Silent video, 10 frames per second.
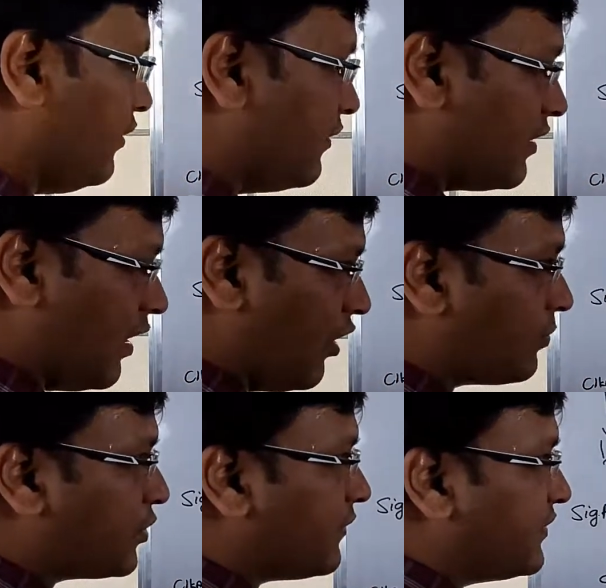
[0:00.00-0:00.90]
Q
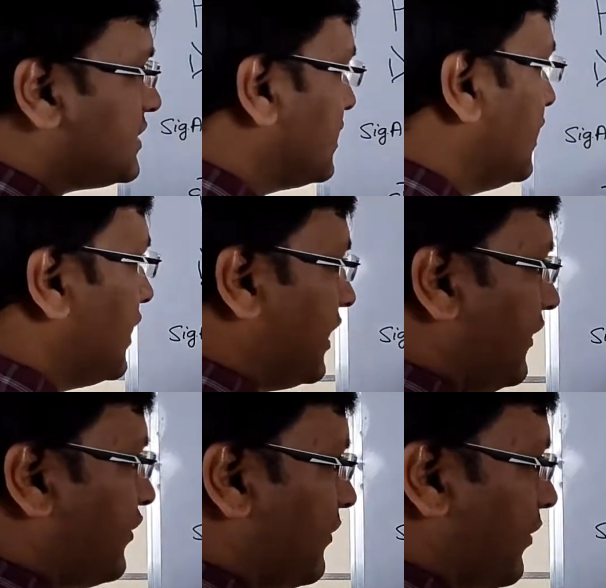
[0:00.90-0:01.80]
output of this
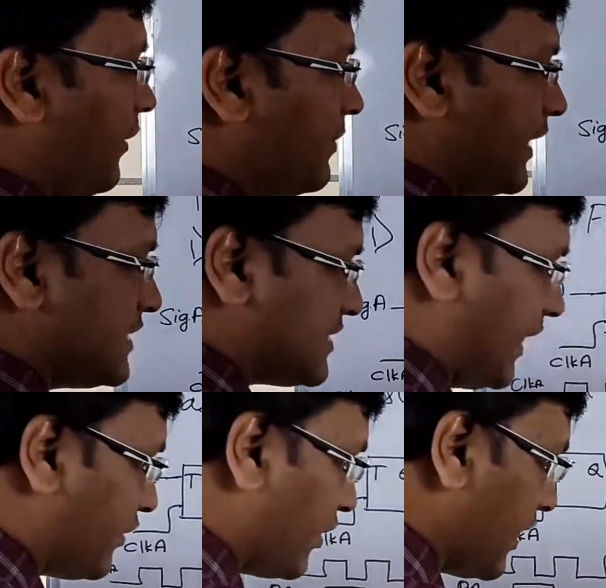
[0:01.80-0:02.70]
T flip flop, it is
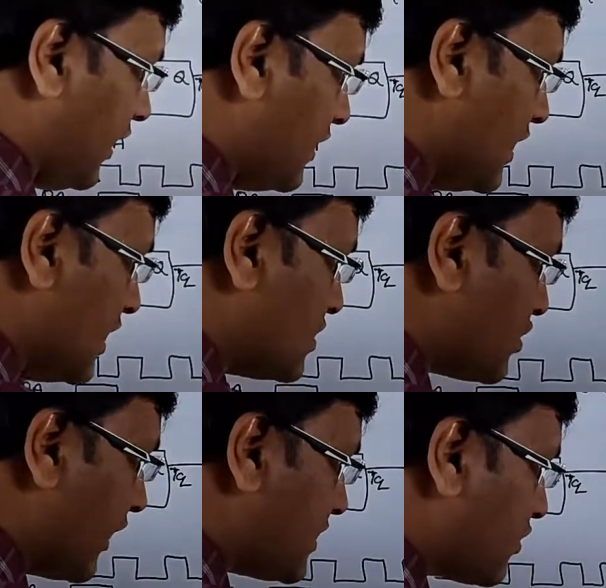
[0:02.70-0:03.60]
set over here.
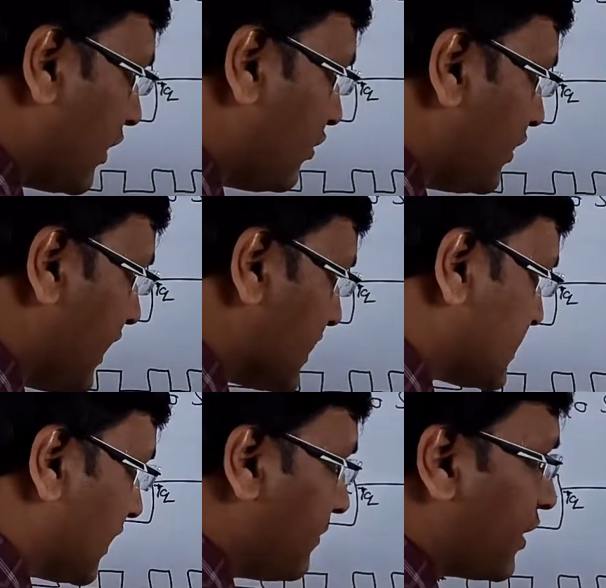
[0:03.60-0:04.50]
So it is going to
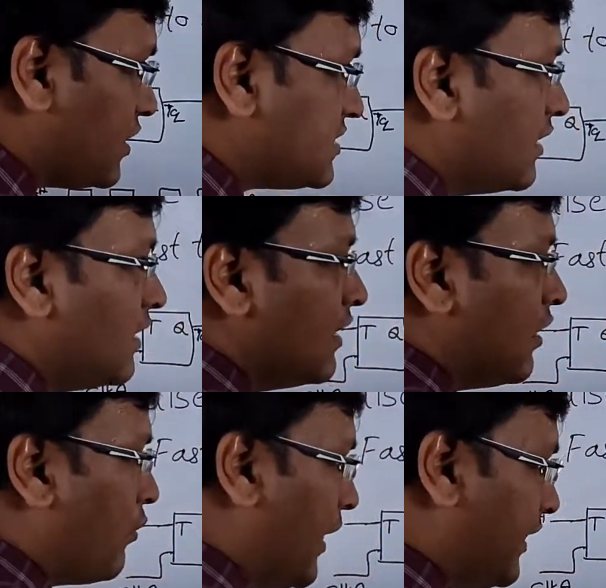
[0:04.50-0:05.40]
deassert, because
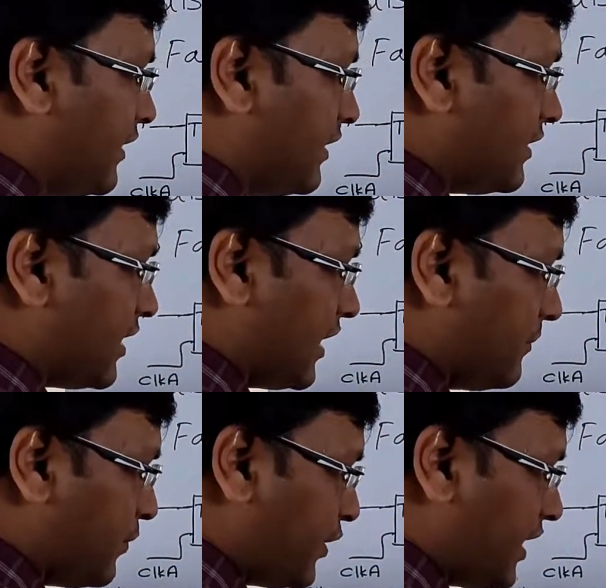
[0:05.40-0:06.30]
when the
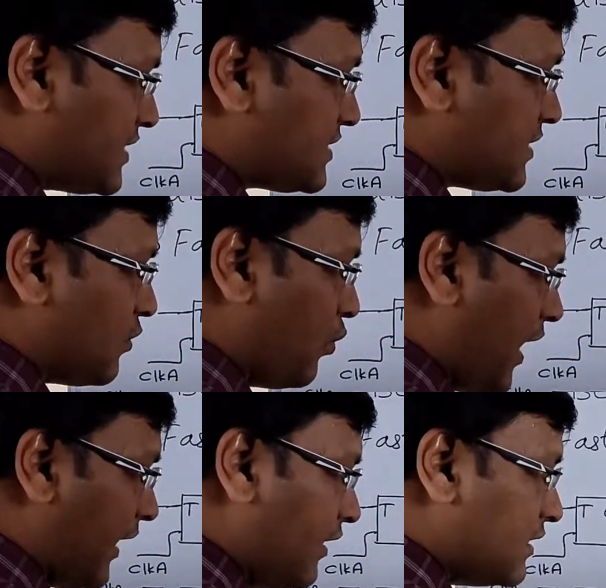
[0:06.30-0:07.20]
input is
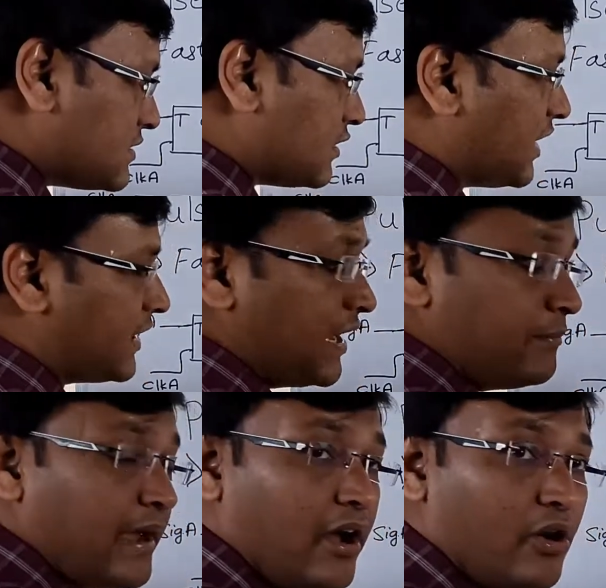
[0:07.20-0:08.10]
one, so that
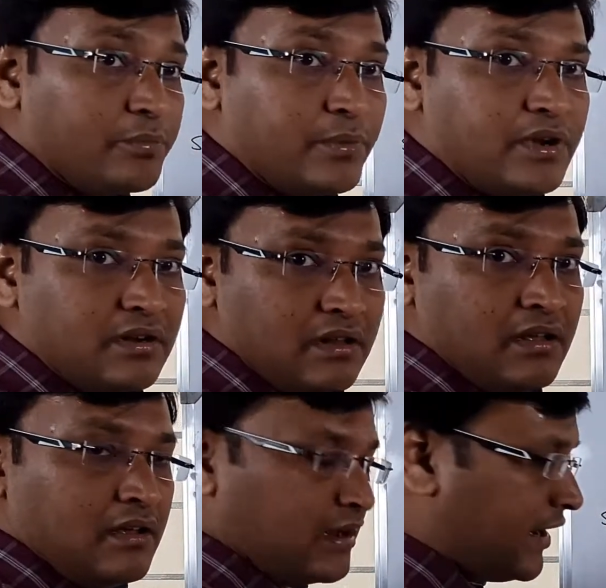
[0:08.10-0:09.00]
time my output,
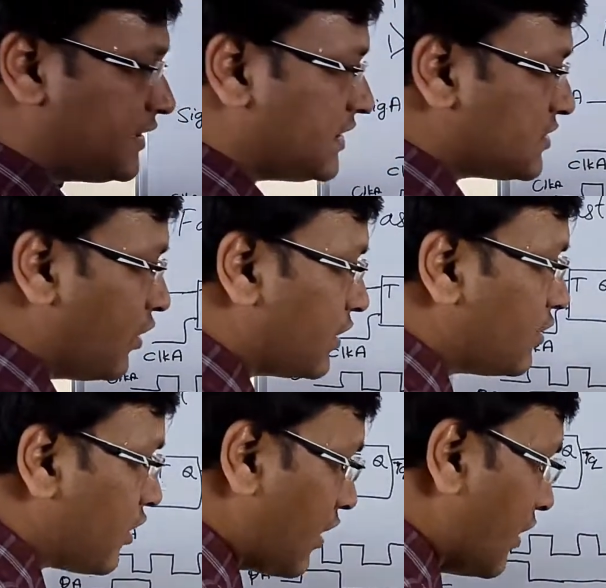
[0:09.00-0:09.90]
it is going
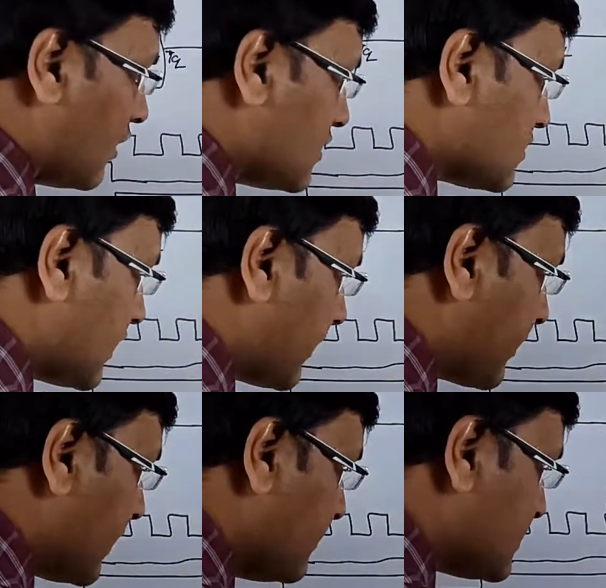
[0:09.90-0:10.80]
to toggle, so
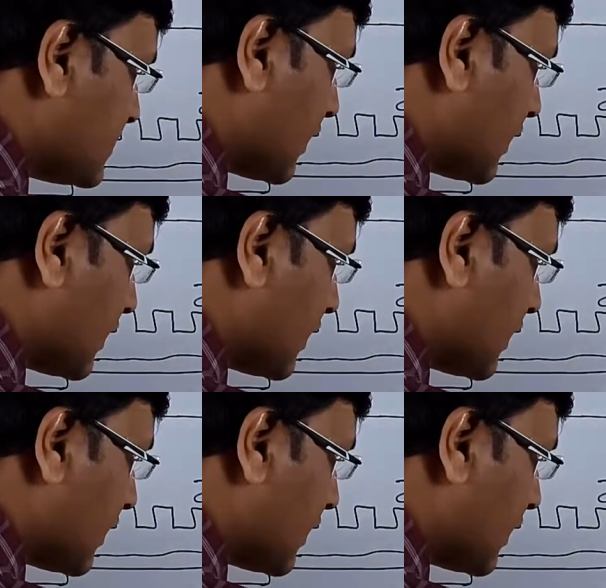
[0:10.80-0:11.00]
that becomes